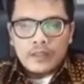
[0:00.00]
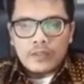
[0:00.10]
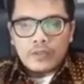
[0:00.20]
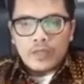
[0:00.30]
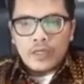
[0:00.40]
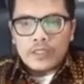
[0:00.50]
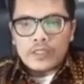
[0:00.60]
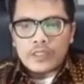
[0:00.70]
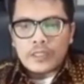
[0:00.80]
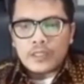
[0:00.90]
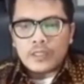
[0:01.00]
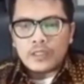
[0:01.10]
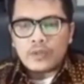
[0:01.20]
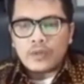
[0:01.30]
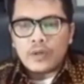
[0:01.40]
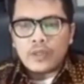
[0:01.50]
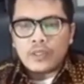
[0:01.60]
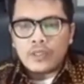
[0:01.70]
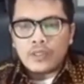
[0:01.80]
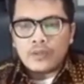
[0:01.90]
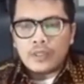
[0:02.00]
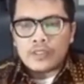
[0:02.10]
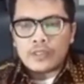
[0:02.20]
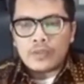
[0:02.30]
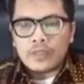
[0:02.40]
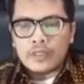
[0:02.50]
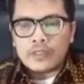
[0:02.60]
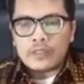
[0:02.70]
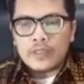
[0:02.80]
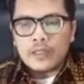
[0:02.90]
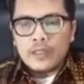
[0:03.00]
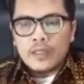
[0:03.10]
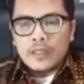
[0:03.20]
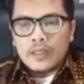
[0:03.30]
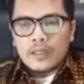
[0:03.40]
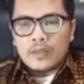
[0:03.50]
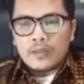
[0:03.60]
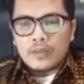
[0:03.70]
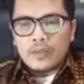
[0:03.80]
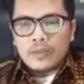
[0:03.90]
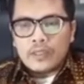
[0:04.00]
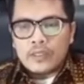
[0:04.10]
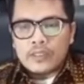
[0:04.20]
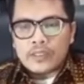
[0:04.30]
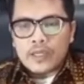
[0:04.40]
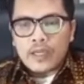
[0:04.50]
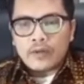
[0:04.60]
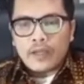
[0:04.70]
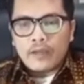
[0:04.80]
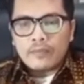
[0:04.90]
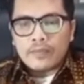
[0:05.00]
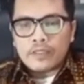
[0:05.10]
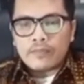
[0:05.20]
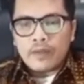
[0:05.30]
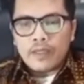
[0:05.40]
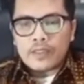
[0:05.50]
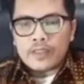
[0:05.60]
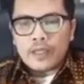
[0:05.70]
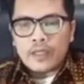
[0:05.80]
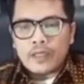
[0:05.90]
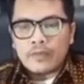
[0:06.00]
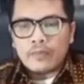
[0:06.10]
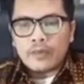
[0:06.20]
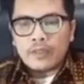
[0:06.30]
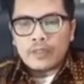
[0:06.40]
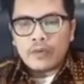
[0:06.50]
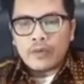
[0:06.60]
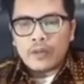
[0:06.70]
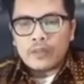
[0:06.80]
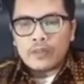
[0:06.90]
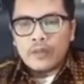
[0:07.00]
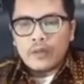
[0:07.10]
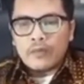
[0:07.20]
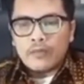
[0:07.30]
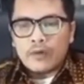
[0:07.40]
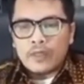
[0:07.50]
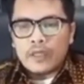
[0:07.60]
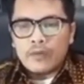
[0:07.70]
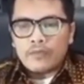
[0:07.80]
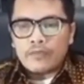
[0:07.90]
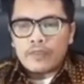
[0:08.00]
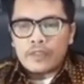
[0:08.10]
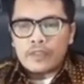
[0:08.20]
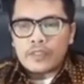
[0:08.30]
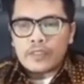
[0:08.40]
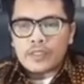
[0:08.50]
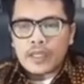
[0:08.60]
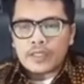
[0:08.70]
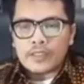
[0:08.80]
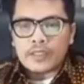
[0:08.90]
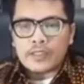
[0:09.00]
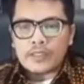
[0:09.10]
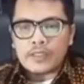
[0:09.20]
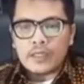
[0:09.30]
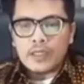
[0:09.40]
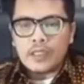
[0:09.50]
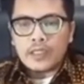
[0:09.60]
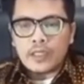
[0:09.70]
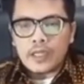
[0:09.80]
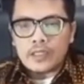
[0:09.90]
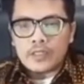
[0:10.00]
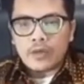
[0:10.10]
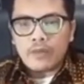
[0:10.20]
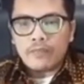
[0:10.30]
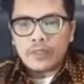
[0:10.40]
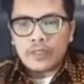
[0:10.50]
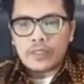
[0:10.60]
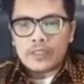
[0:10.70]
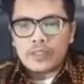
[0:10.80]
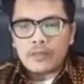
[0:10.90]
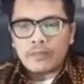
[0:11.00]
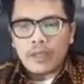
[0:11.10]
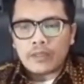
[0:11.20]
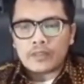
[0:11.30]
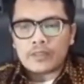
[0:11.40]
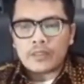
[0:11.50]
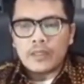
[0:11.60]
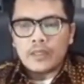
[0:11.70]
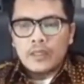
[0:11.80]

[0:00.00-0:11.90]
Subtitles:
Student decision to continue their studies to the desired campus plays an important role for their future success. Intense competition makes